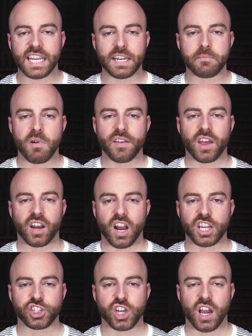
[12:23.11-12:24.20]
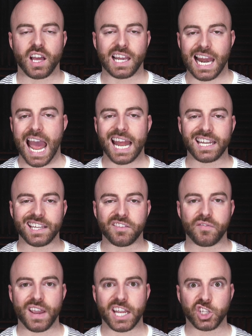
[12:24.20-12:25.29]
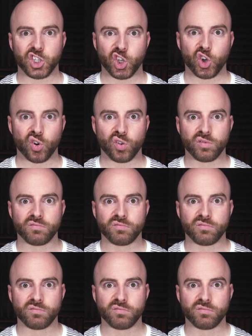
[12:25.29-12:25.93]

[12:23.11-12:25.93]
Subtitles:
In Mother Russia, land invade you.